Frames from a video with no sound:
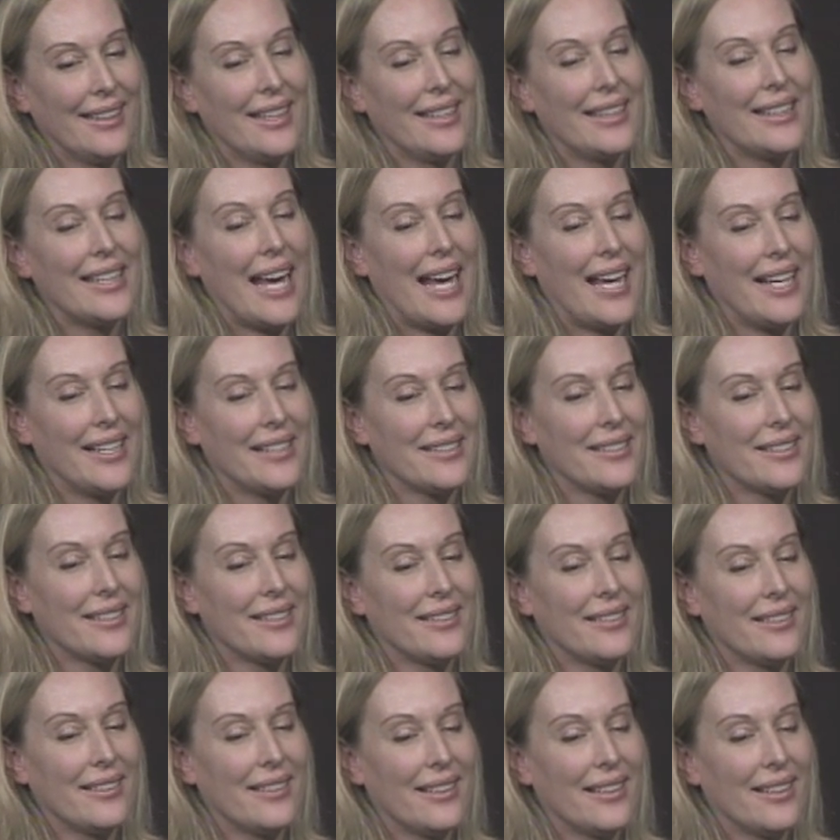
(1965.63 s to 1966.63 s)
that
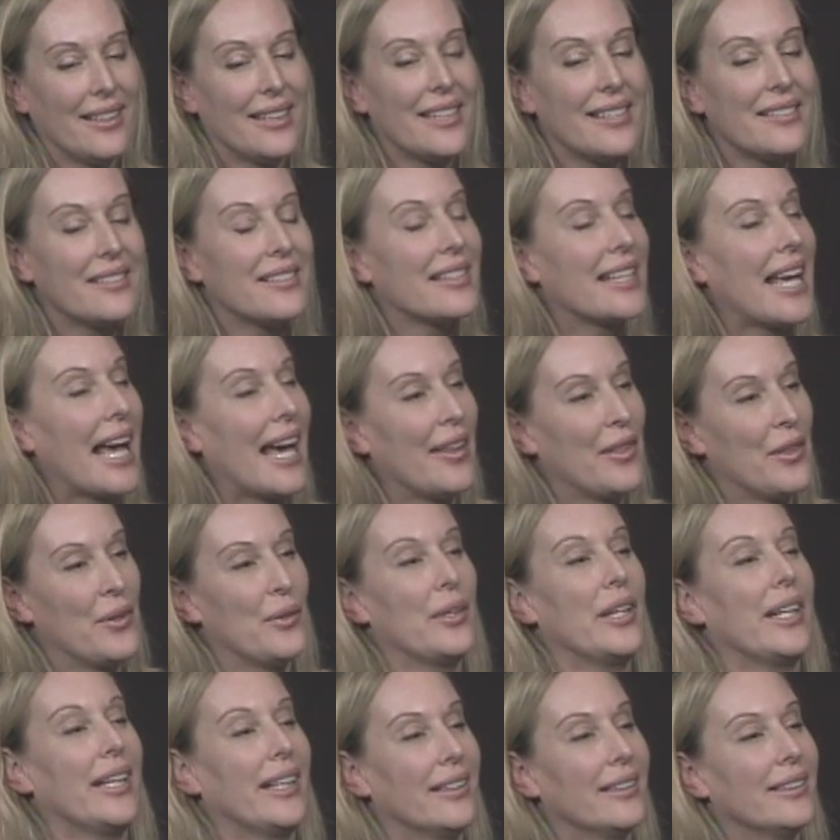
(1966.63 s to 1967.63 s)
this
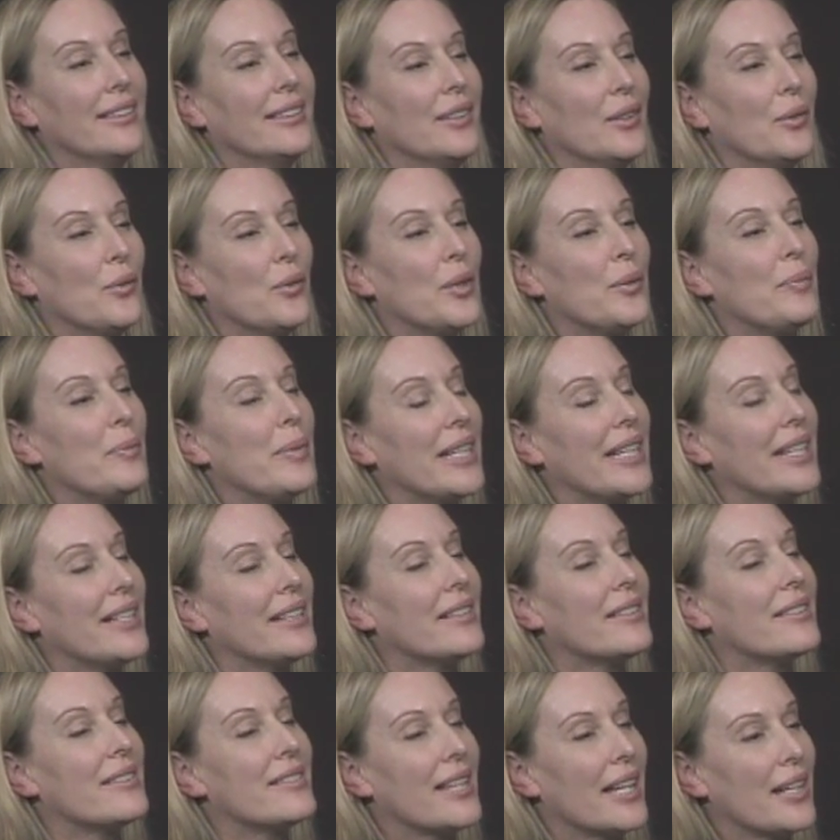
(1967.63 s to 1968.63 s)
gathering would be
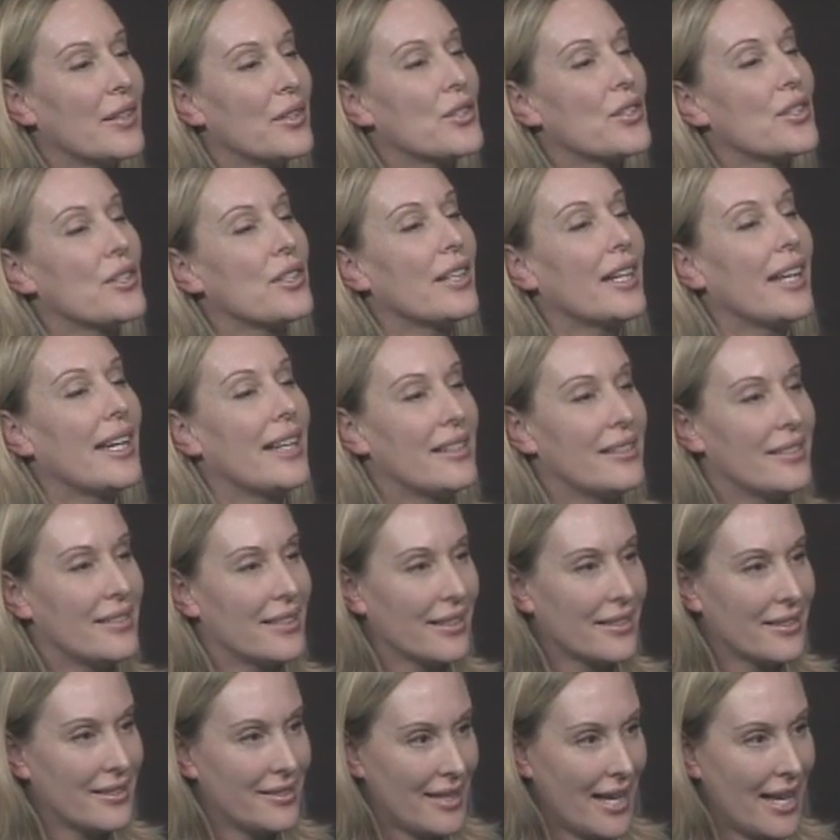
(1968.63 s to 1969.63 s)
such a
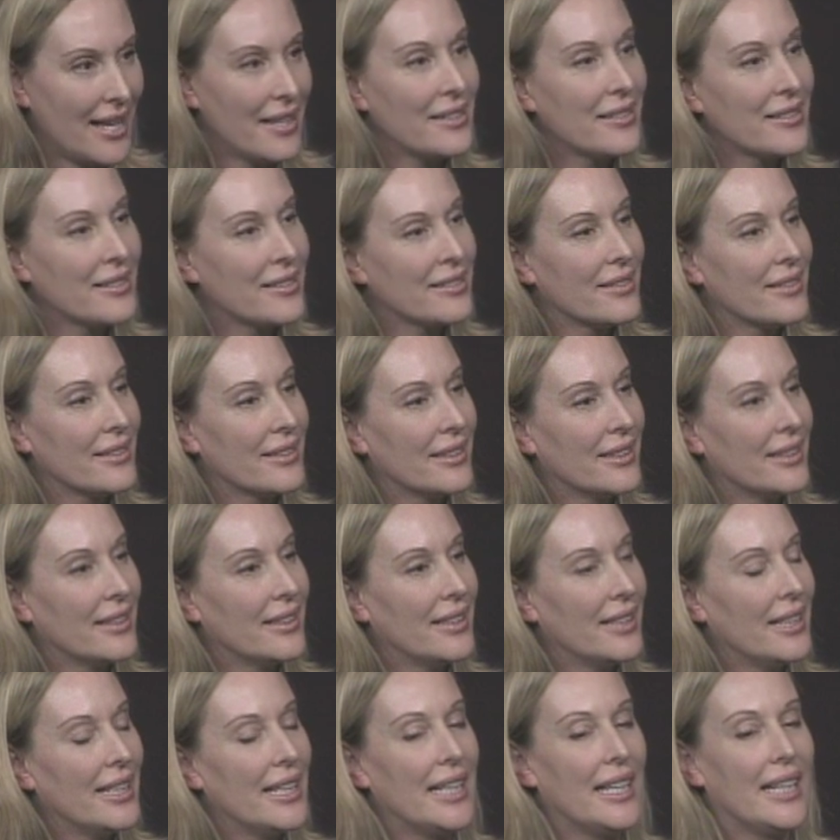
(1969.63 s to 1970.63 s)
success
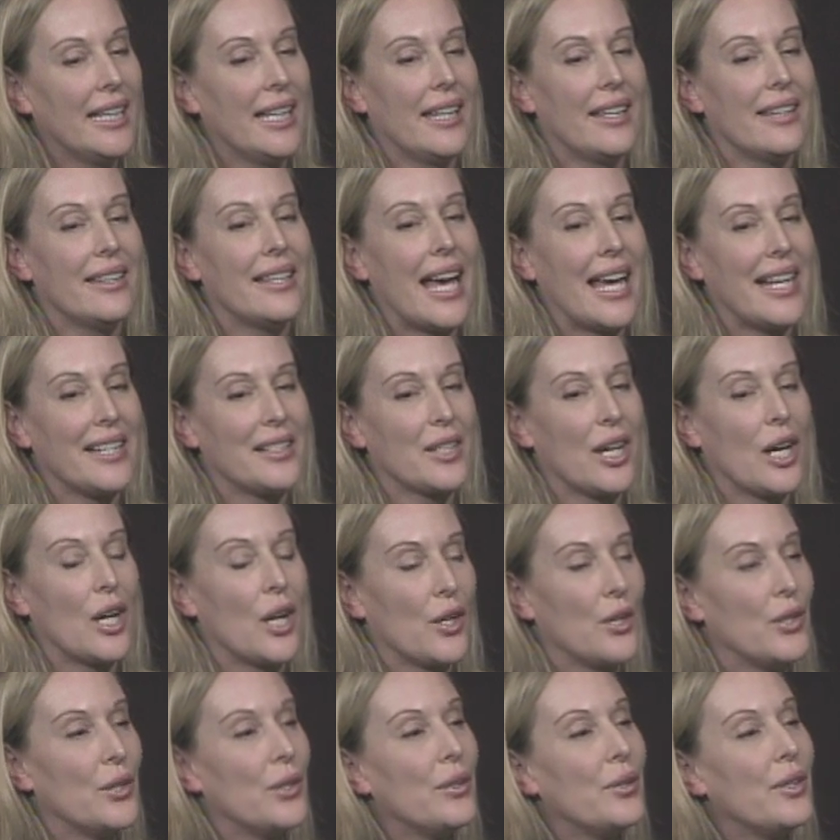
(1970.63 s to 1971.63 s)
that our
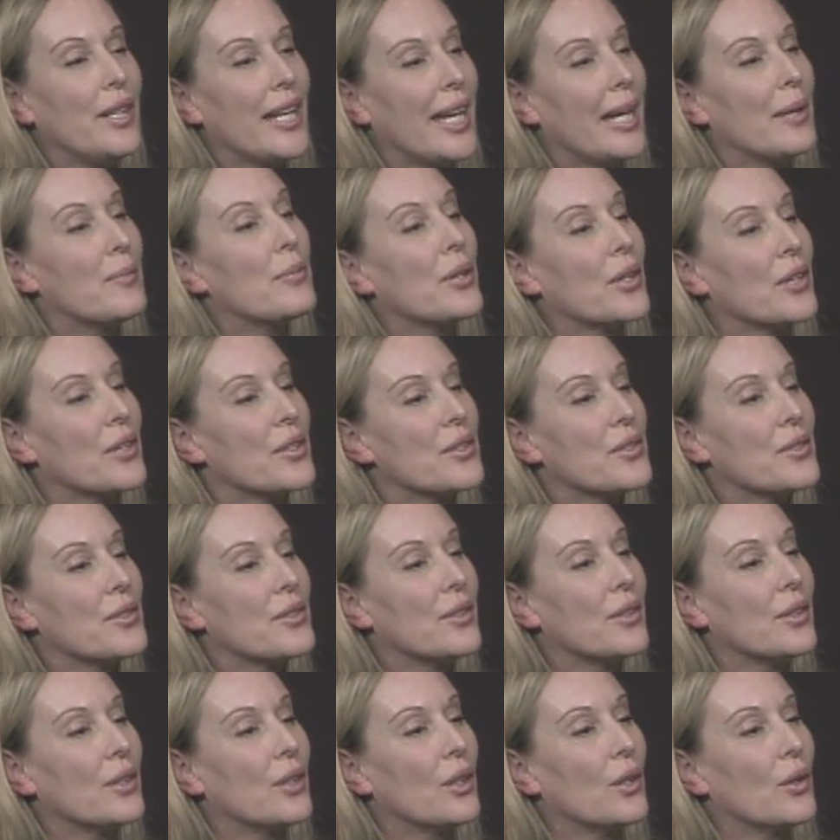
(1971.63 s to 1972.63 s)
new neighbors
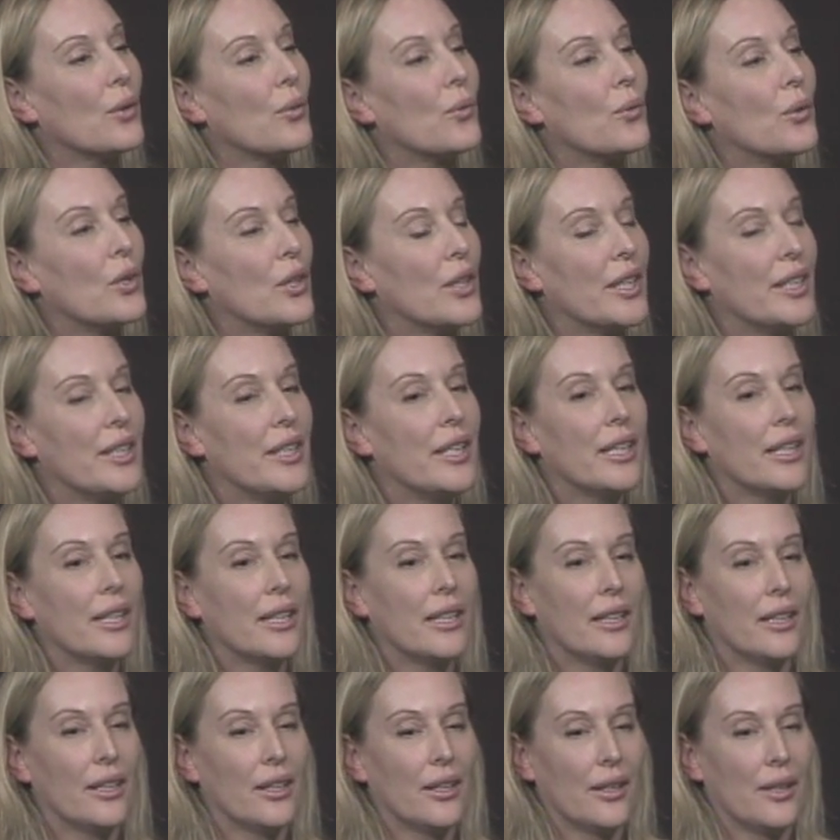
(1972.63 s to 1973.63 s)
would
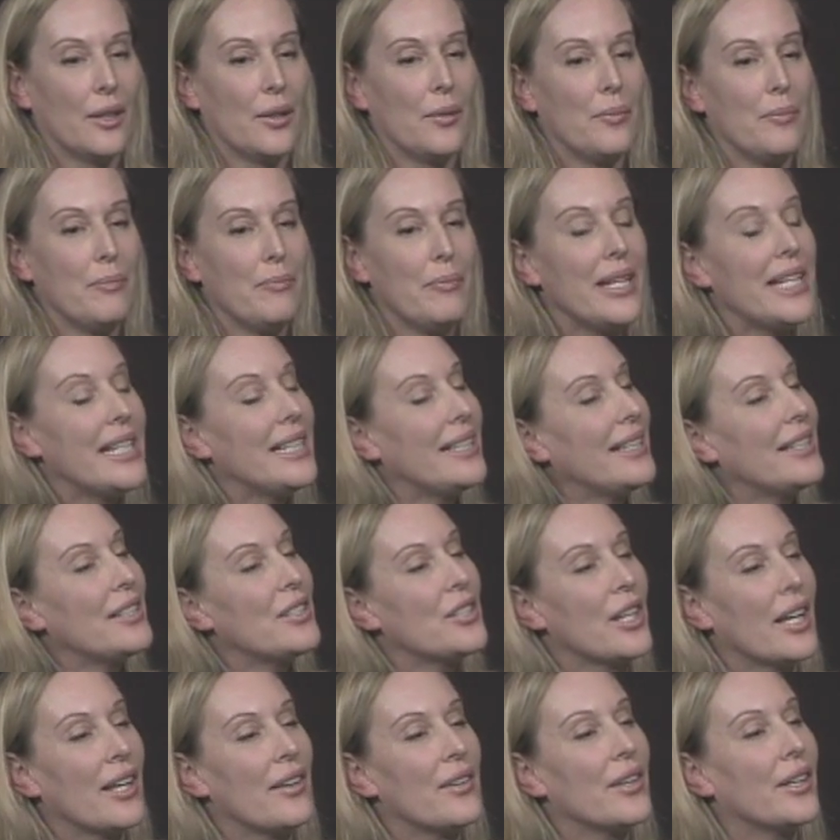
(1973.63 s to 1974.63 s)
meet each
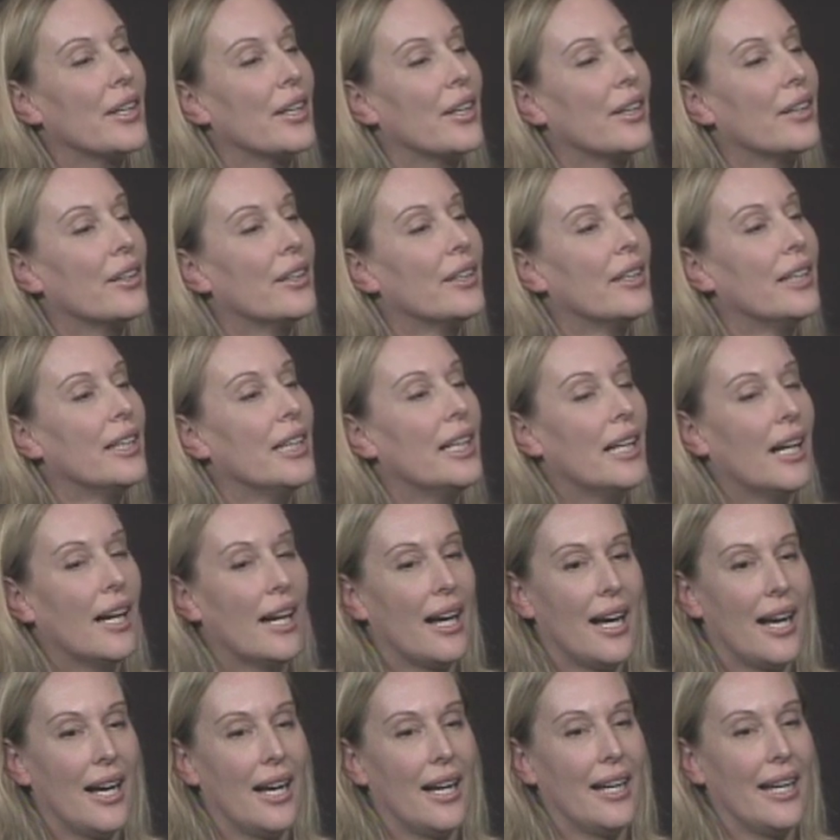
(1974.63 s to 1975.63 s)
other,
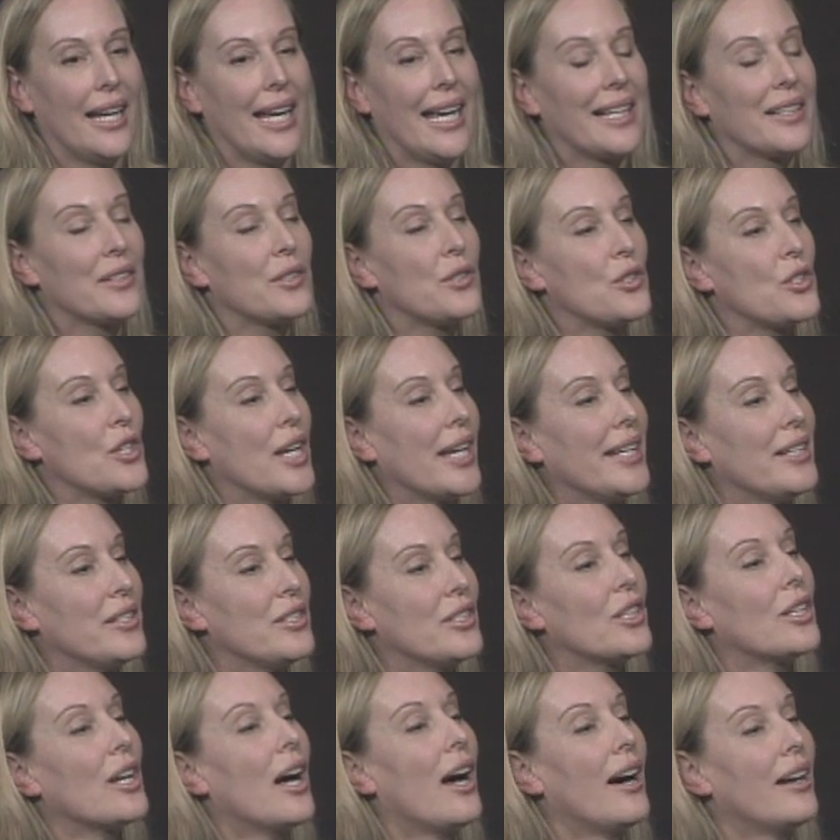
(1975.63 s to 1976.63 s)

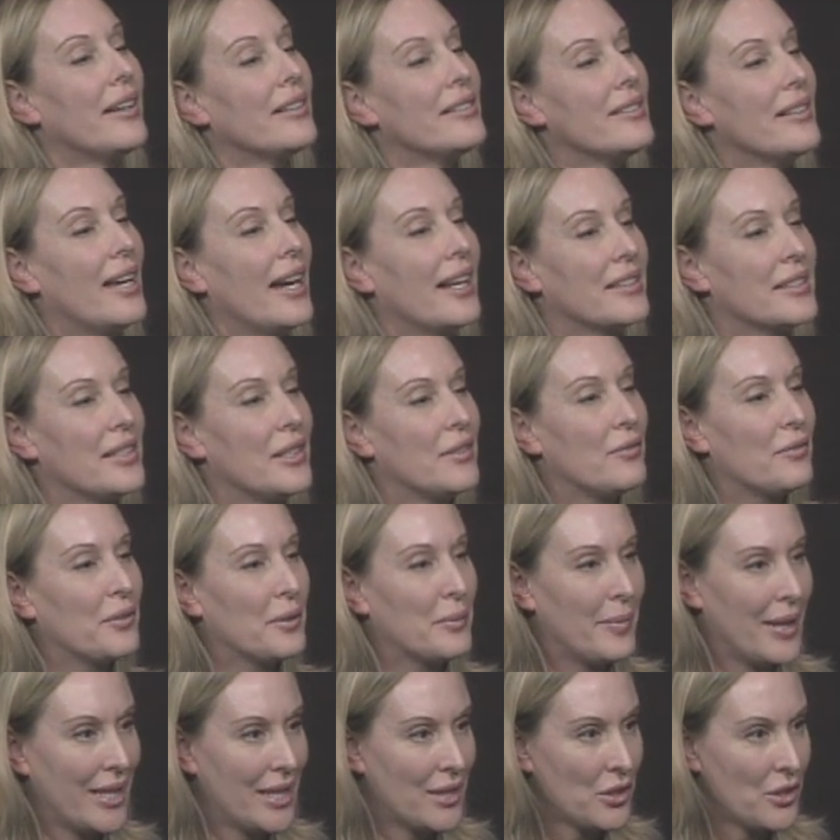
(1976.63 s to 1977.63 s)
exchange contact
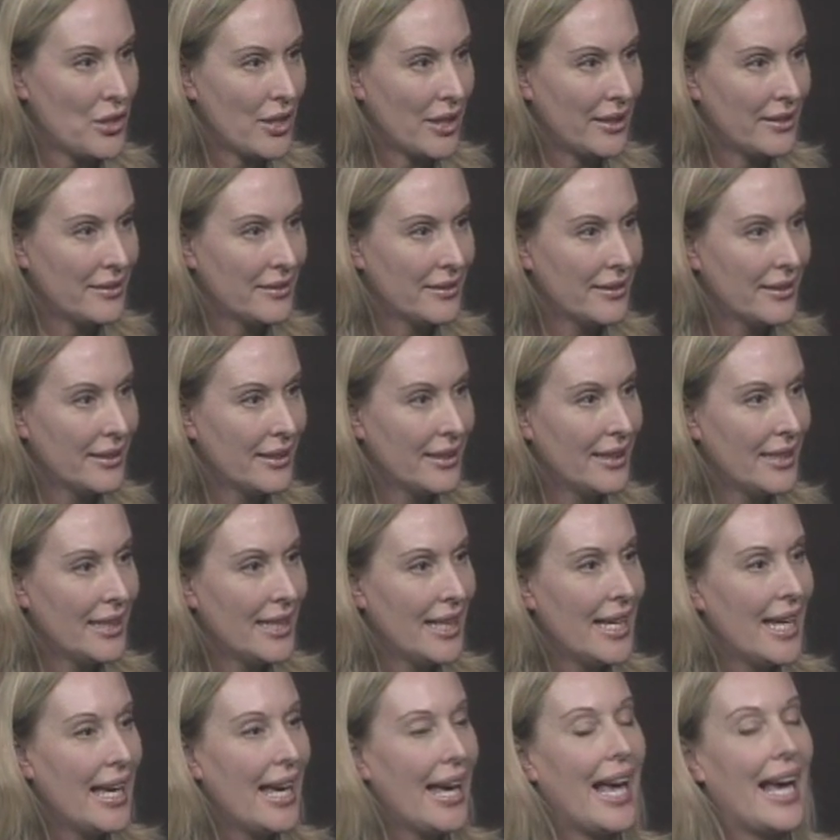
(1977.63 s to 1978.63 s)
information,
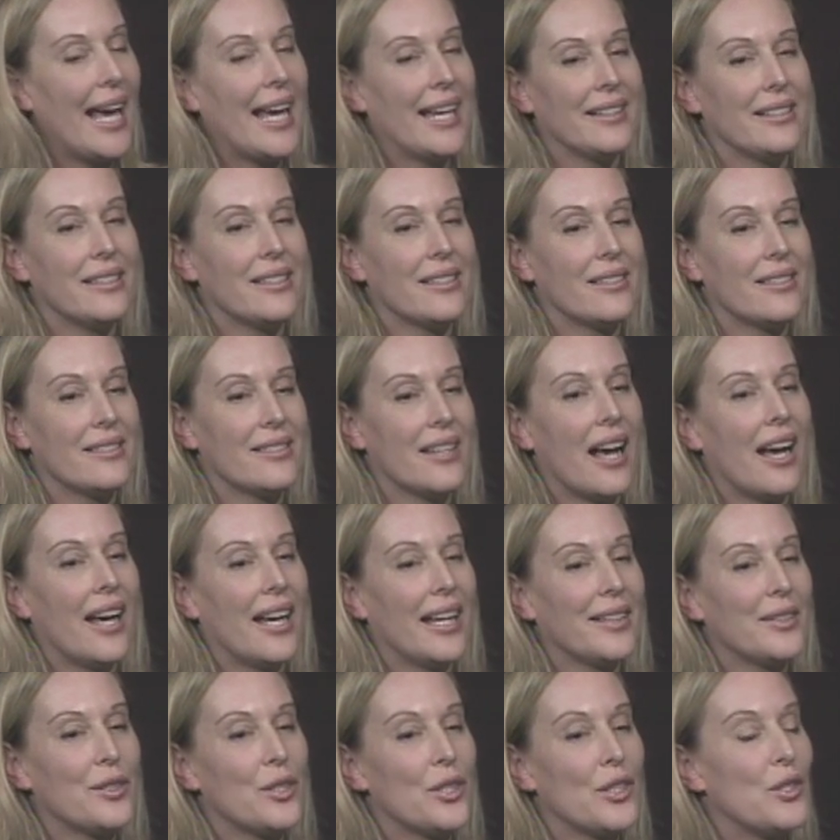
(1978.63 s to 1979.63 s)
and
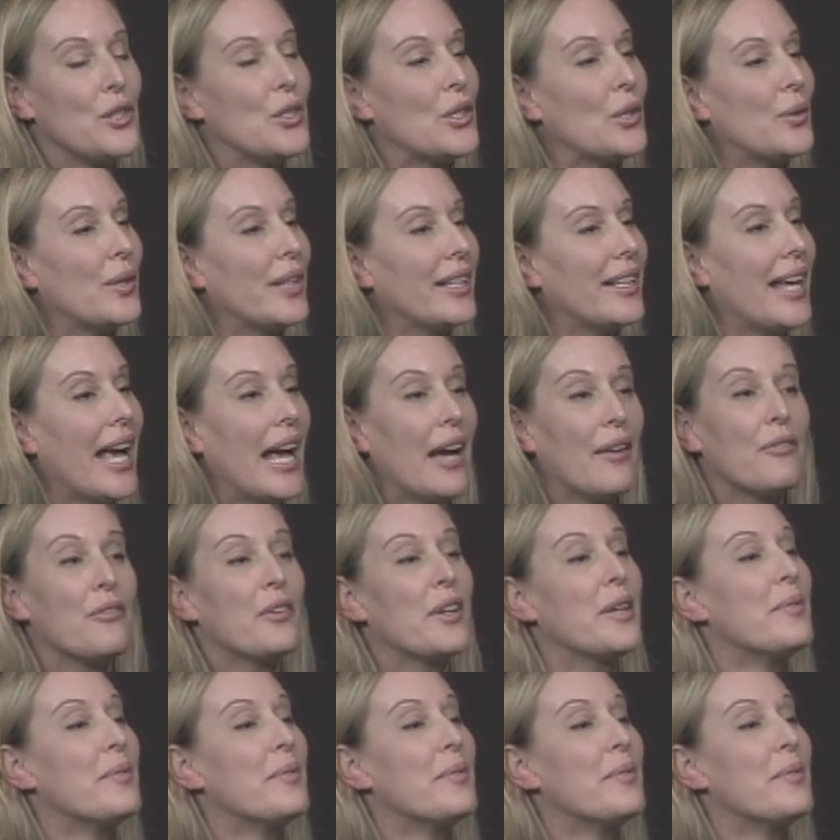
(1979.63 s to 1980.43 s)
decide to do it every